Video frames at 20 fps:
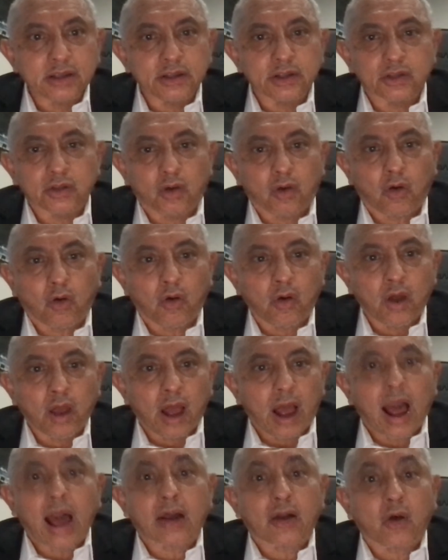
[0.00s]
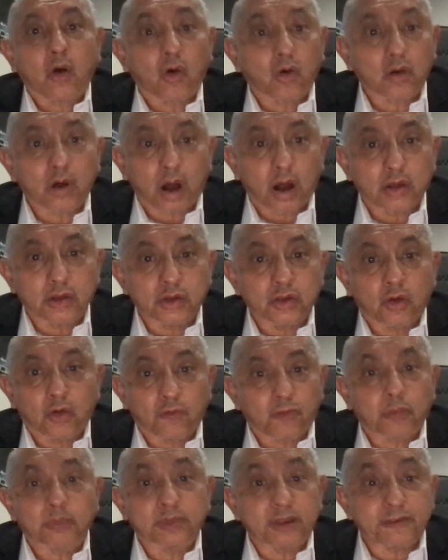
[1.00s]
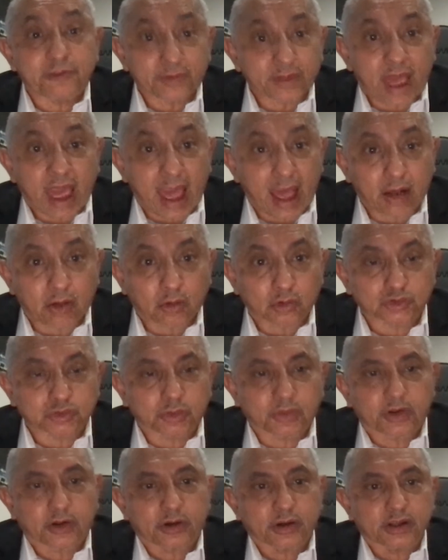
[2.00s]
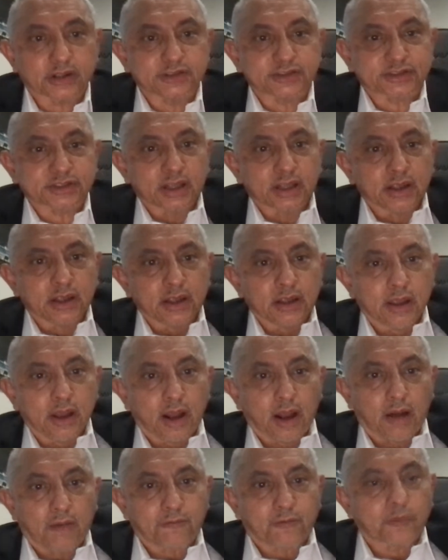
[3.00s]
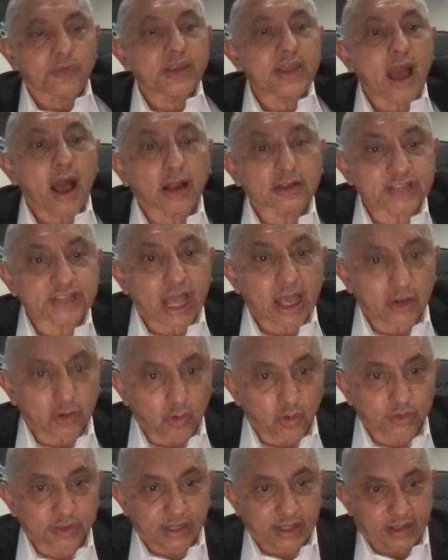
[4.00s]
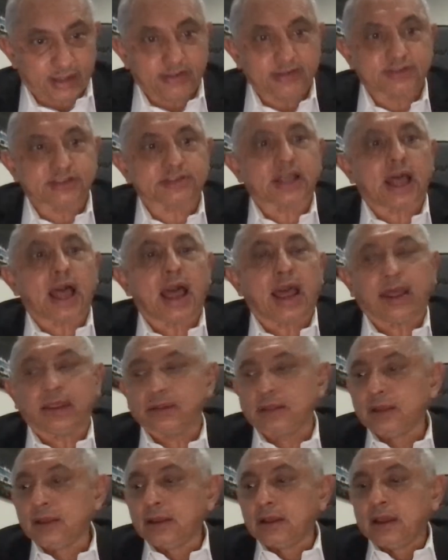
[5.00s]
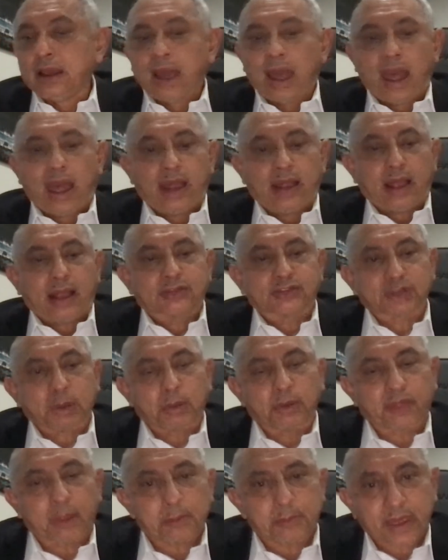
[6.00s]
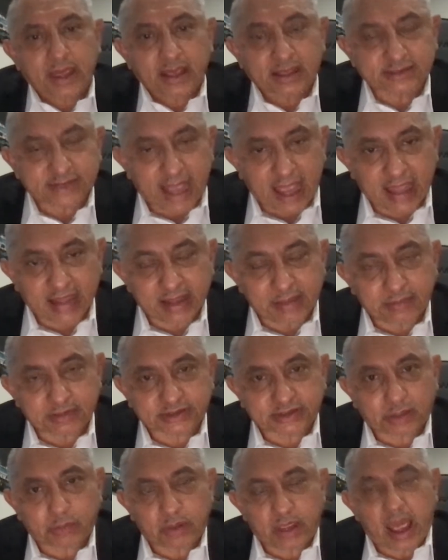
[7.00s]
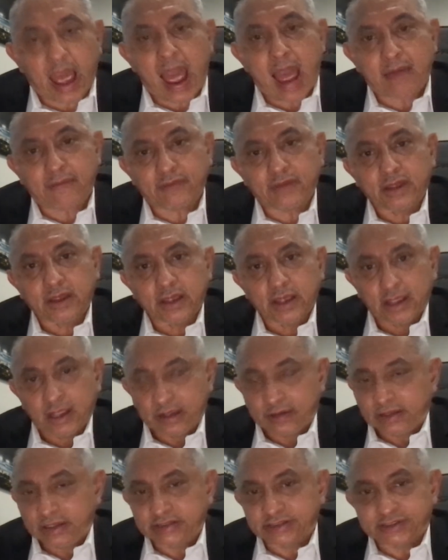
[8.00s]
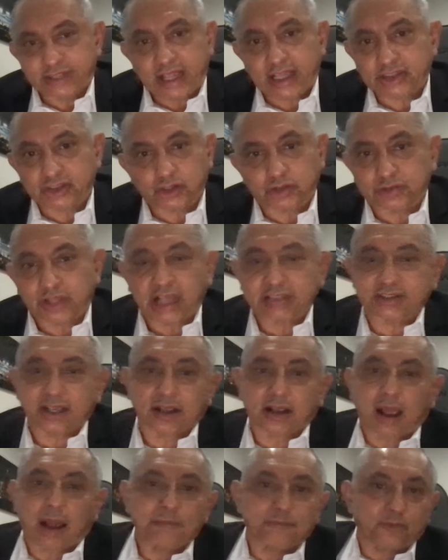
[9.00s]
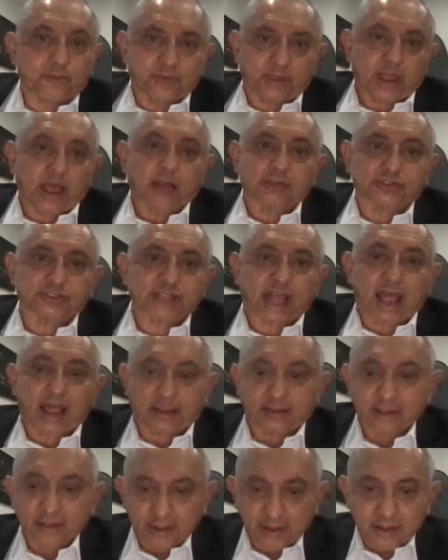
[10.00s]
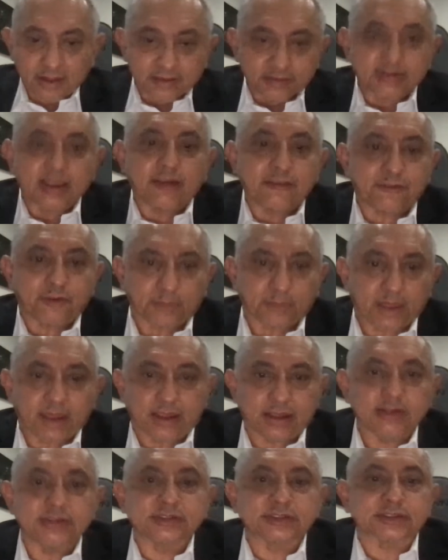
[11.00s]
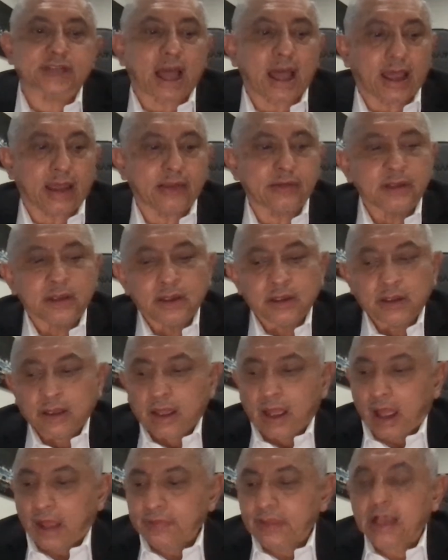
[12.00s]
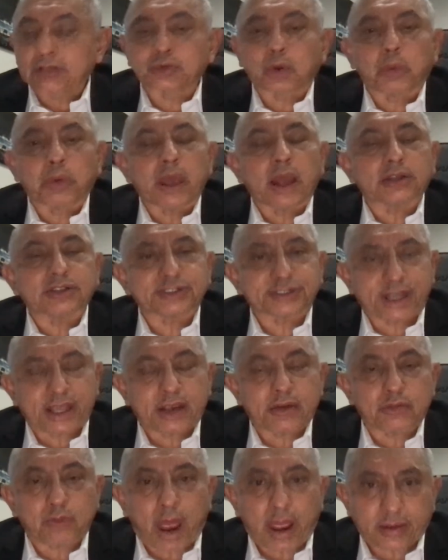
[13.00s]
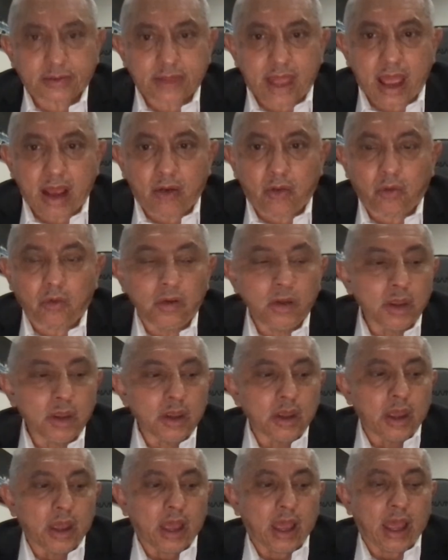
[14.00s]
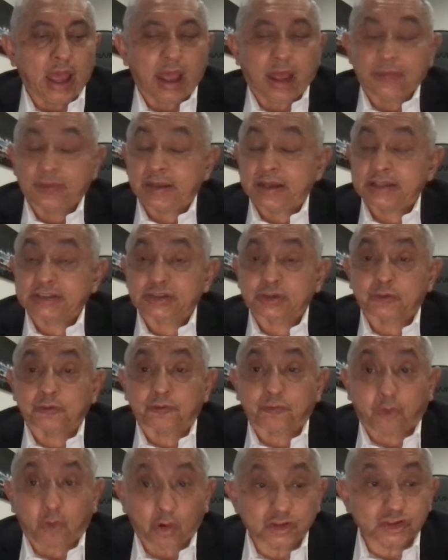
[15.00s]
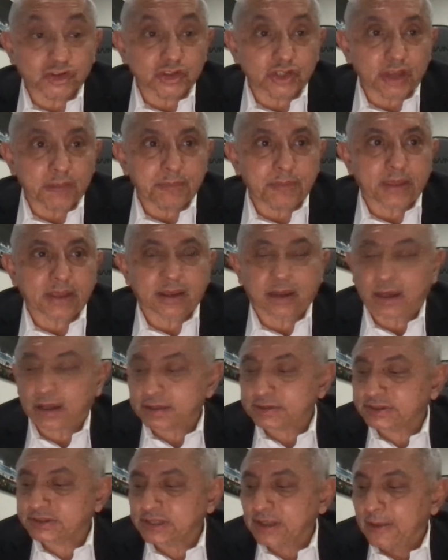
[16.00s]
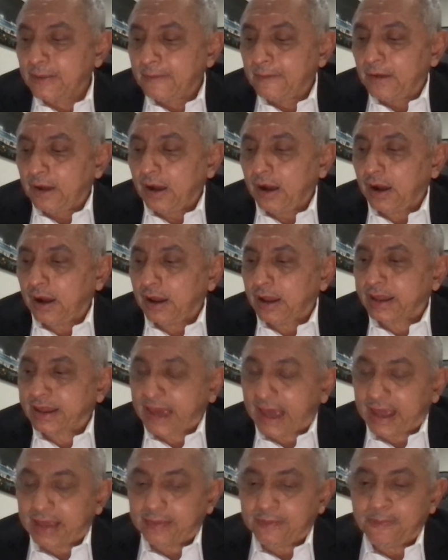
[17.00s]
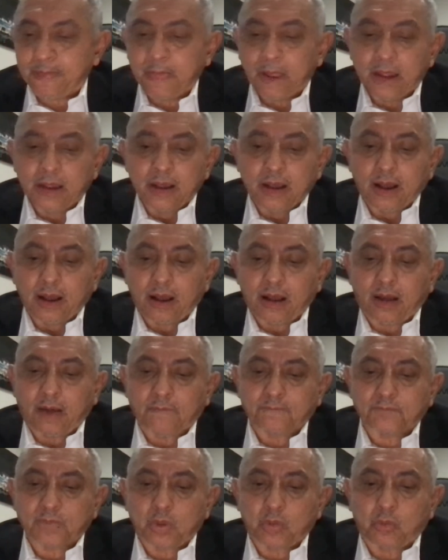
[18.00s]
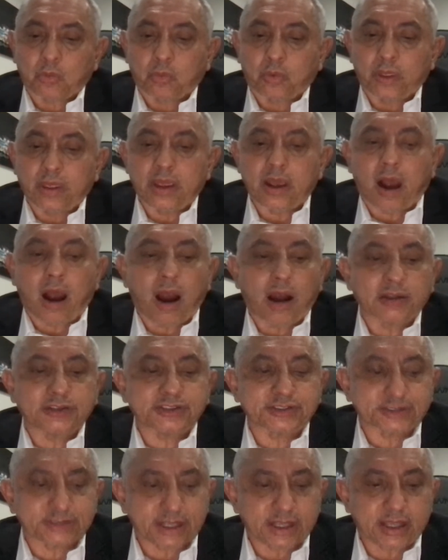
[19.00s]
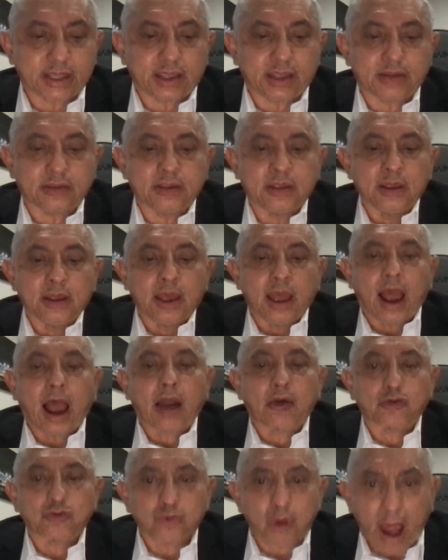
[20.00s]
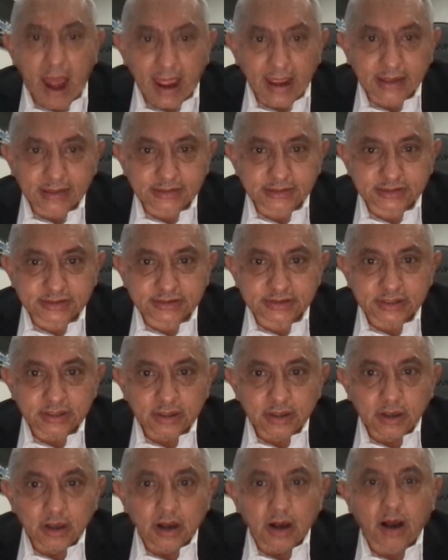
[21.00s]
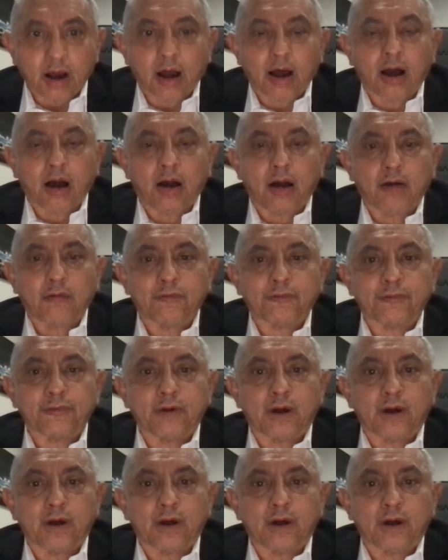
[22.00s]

at all, from different angles, whether it is from the outside or the inside. And some of the biggest enemies that we have in this nation doesn't come from the outside; they from the inside. And that's what we are seeing right now. And it is unfortunate because, again, we are seeing a rise of